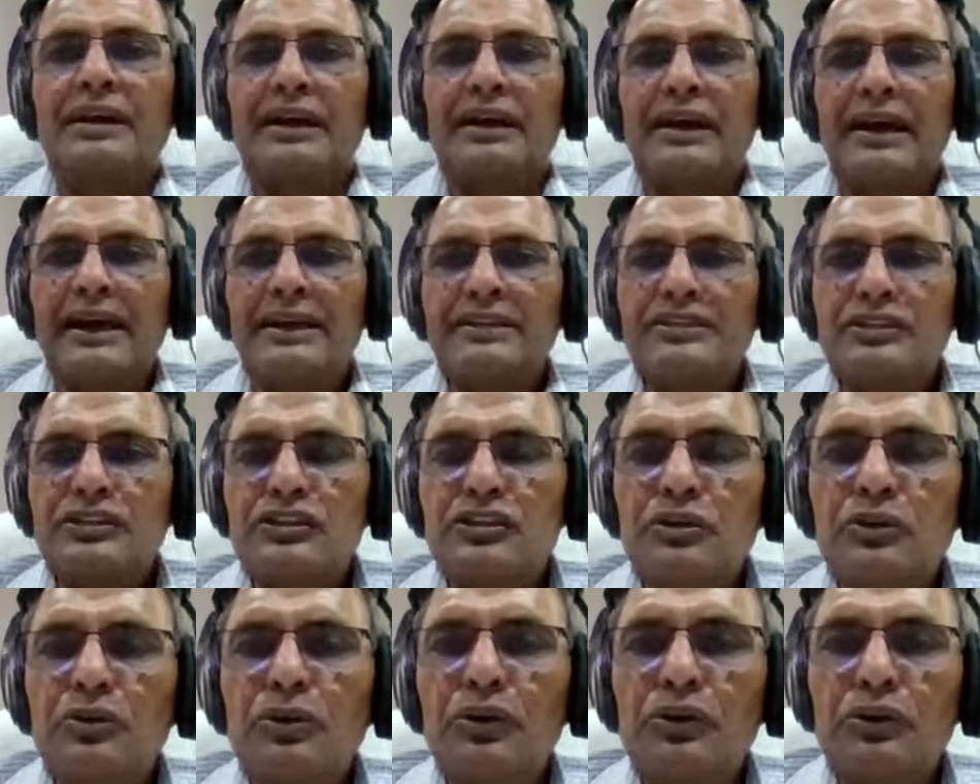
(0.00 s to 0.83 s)
guys,
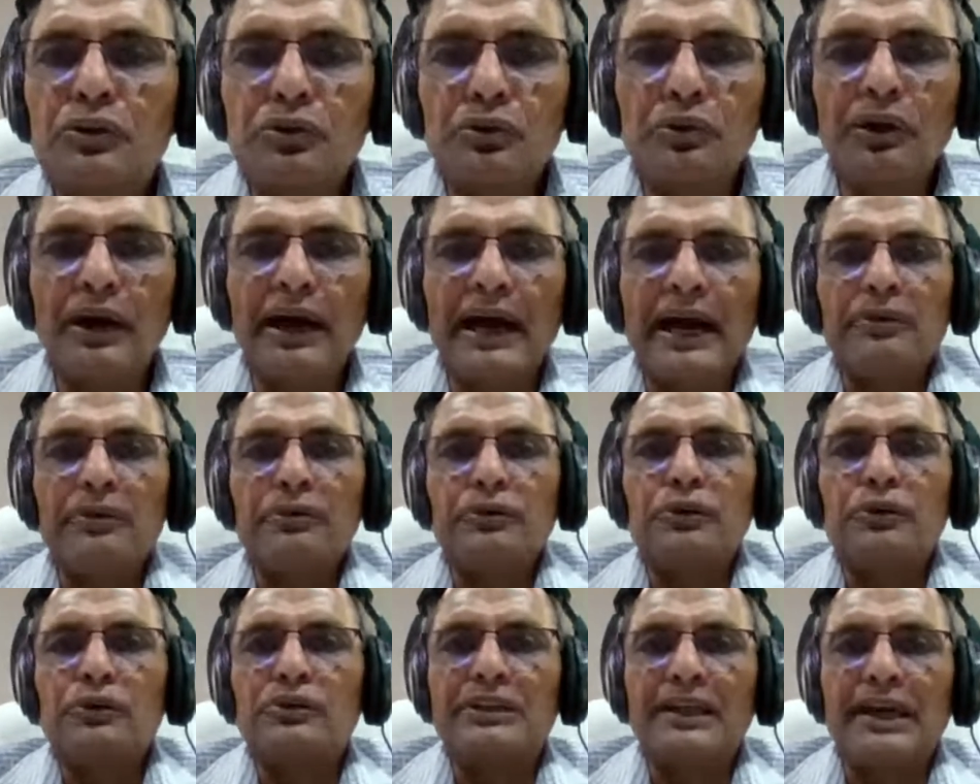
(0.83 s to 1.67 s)
it's good to have
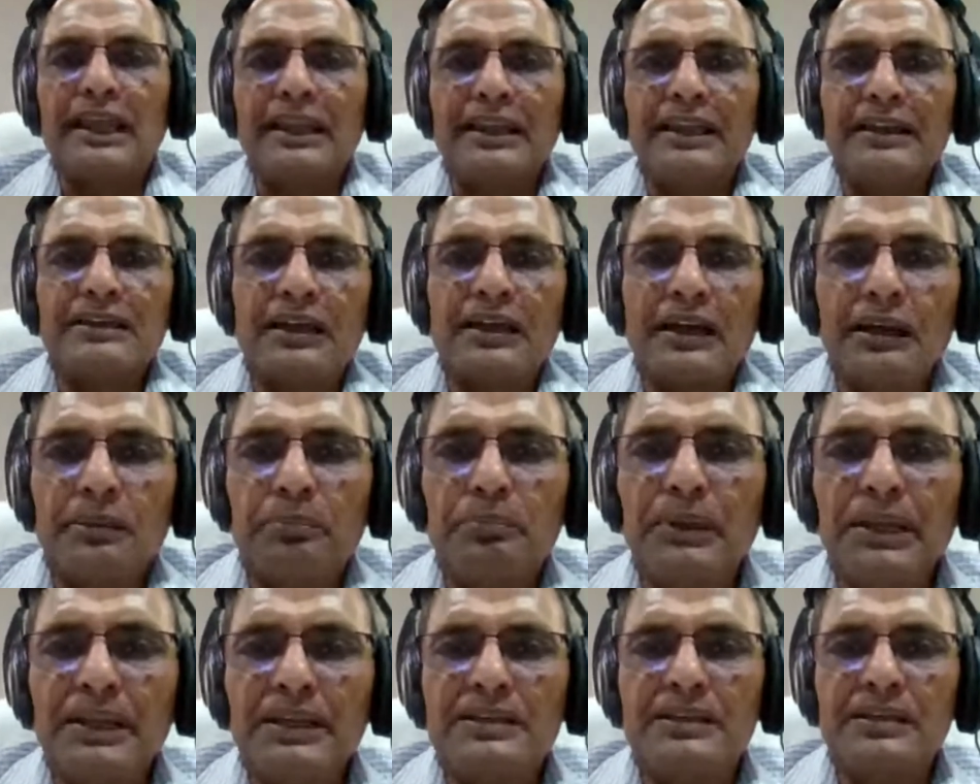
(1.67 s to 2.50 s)
your talent and
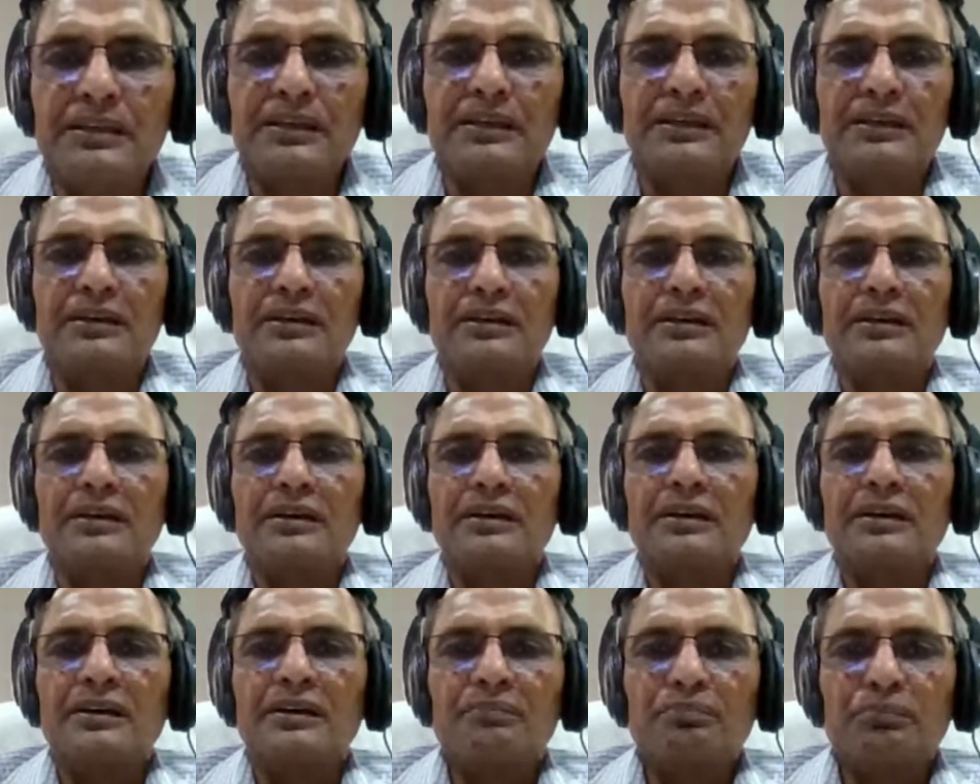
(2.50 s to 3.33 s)
ability,
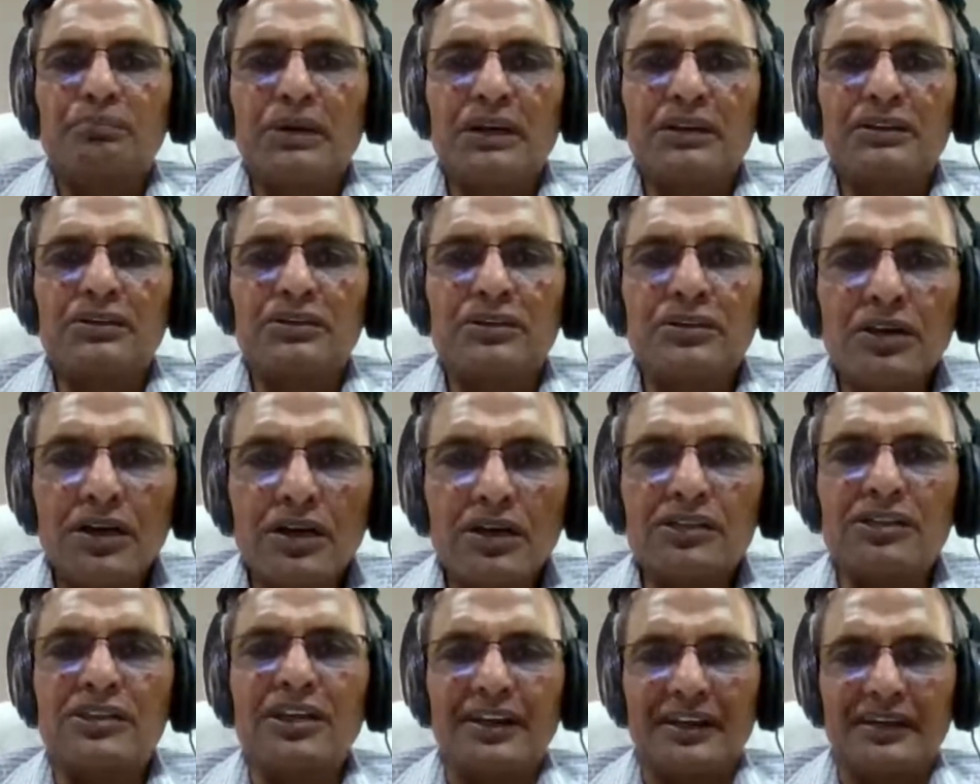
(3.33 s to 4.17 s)
but
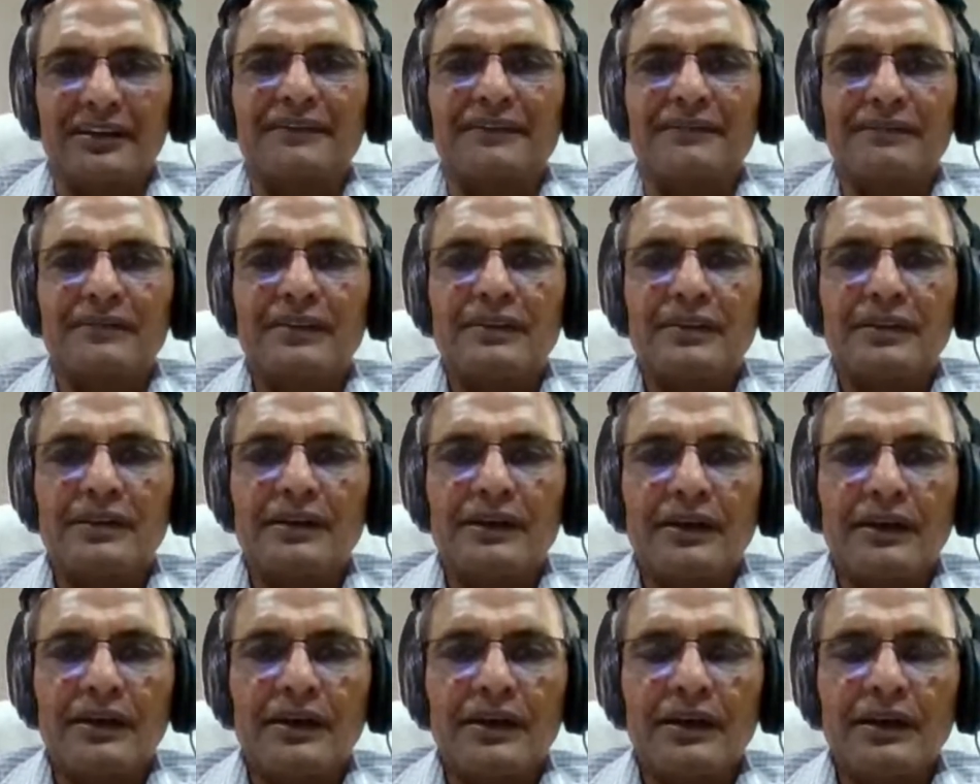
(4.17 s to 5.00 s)
the thing
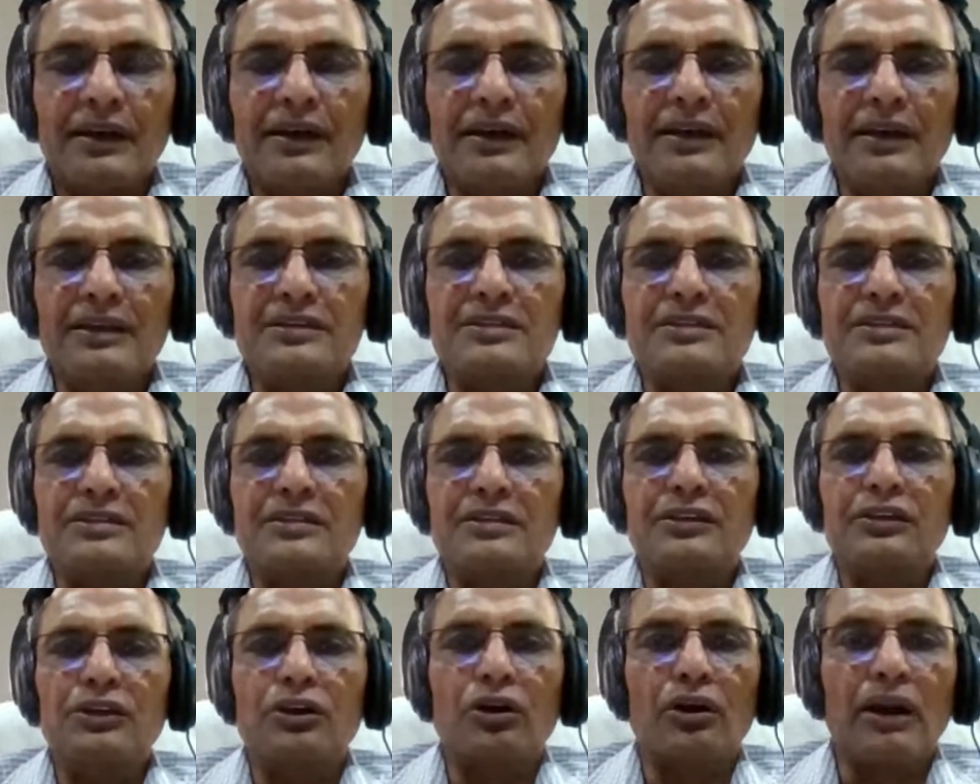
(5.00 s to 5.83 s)

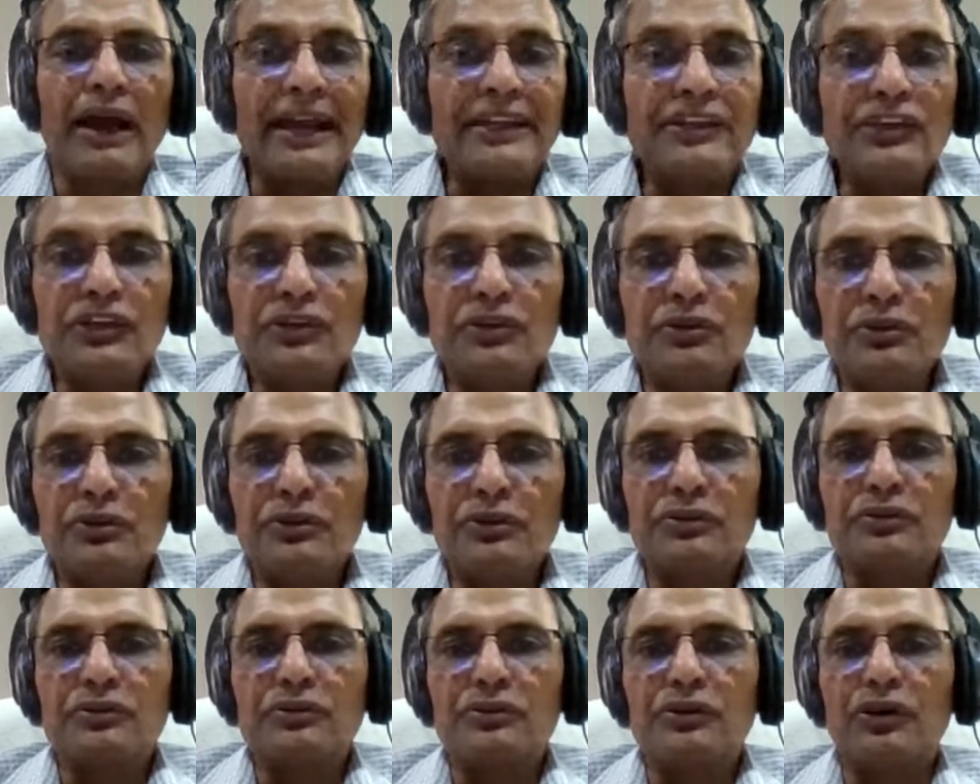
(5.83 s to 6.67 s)
is your
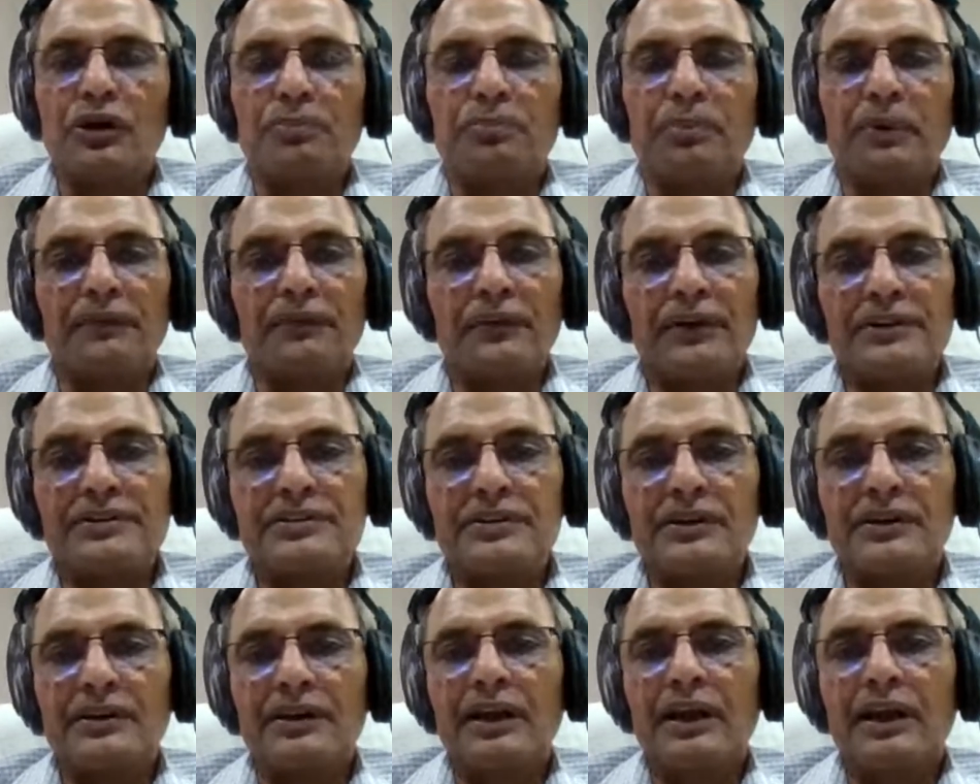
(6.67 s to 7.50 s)
attitude to your
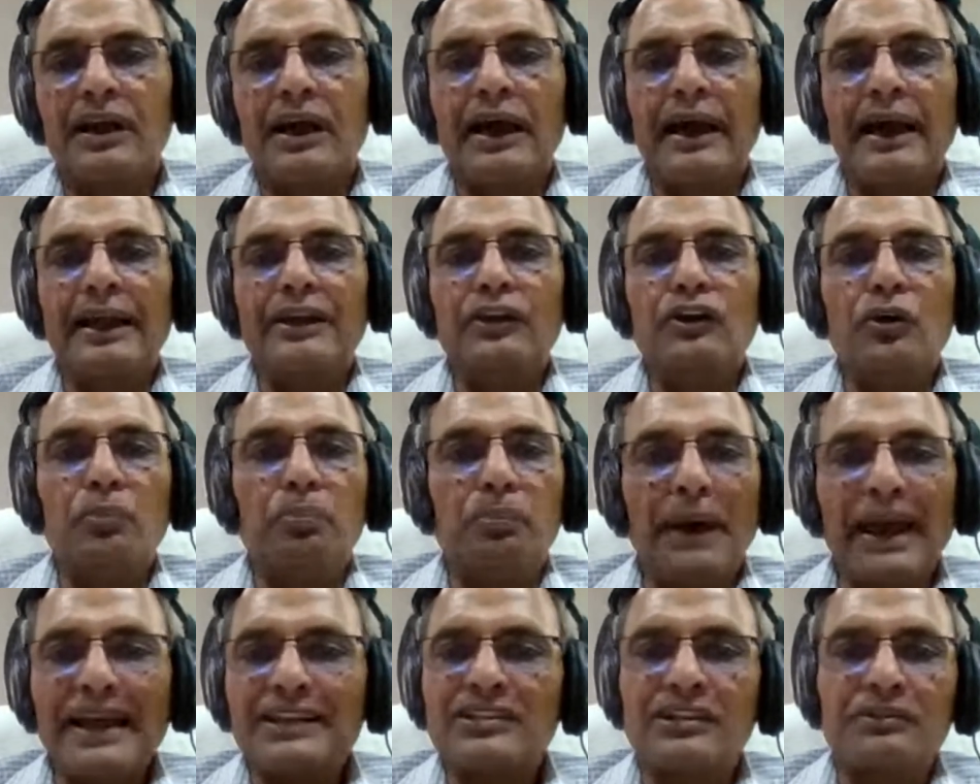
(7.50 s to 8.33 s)
profession and your
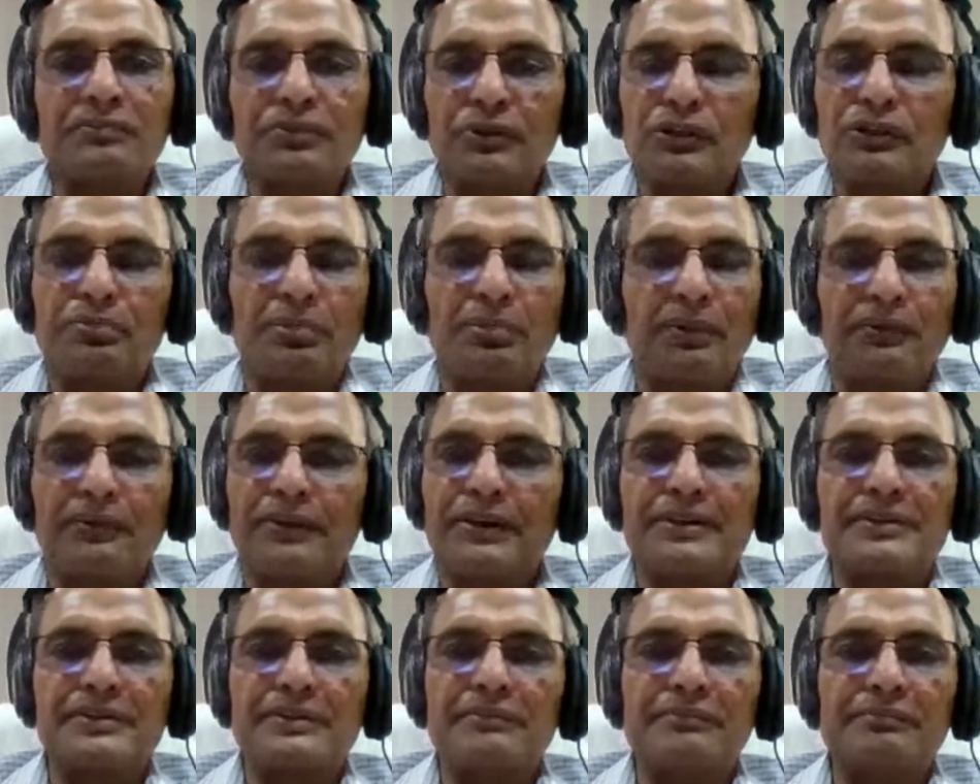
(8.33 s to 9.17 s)
passion for the
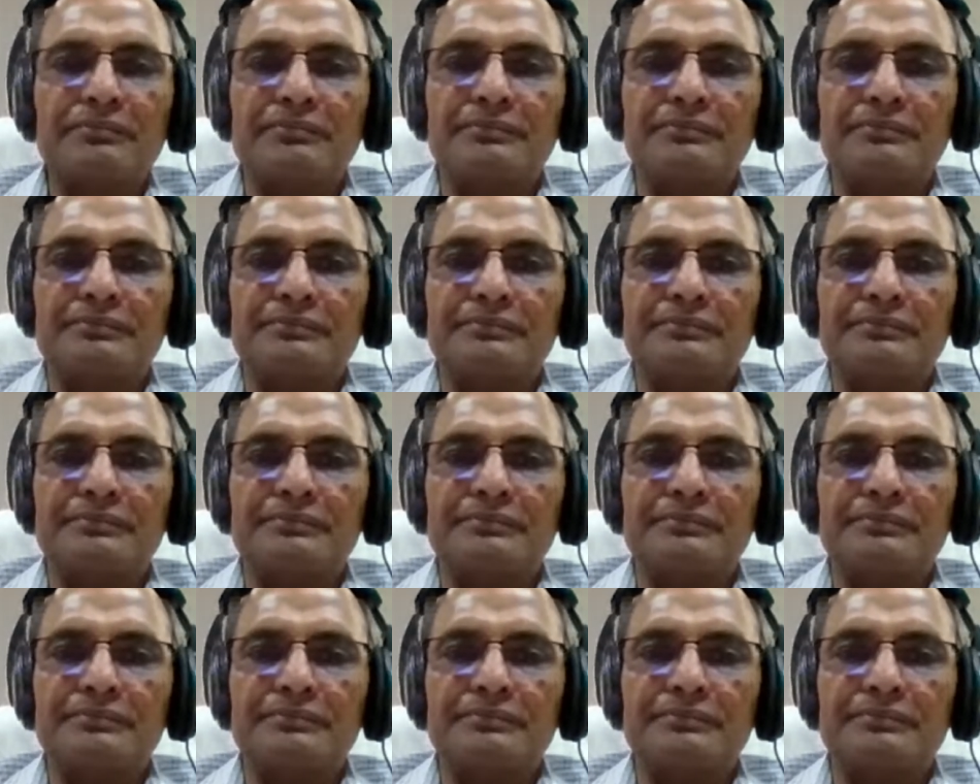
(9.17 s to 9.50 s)
profession.